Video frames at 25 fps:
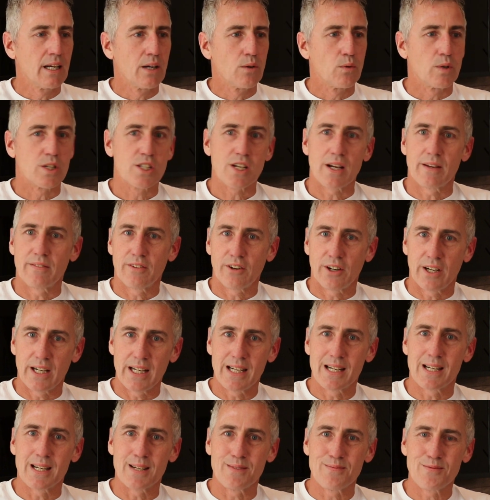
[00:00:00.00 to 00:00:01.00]
which I've
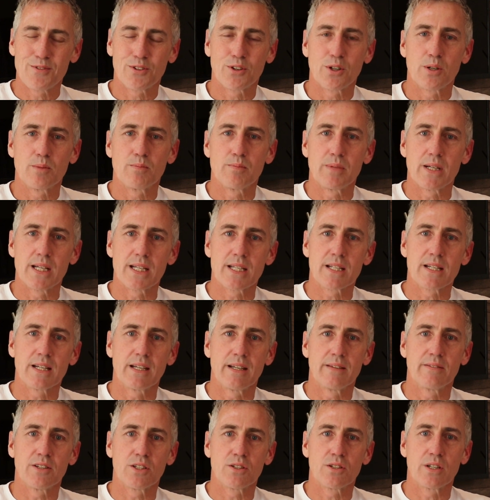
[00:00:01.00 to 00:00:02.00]
renamed from Best
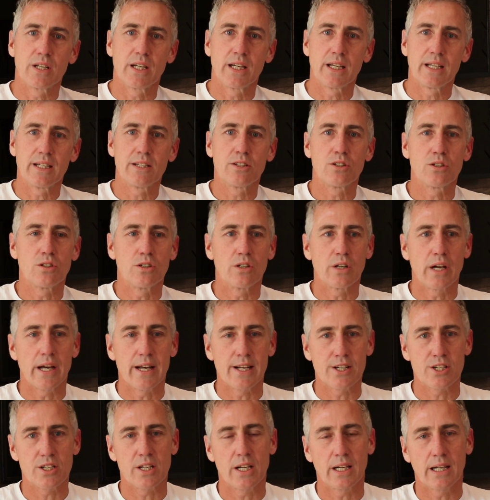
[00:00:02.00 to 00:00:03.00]
Day Ever Today to
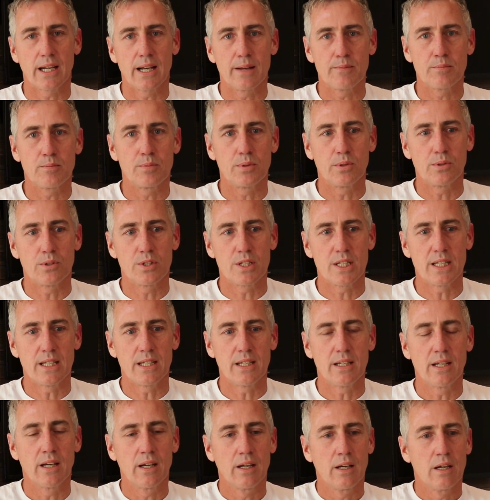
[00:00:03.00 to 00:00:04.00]

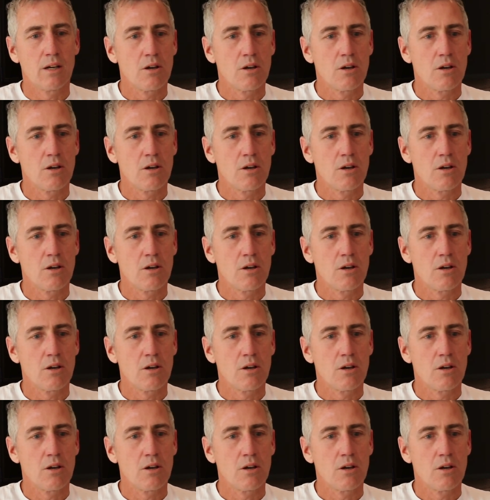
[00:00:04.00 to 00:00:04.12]
#Amputee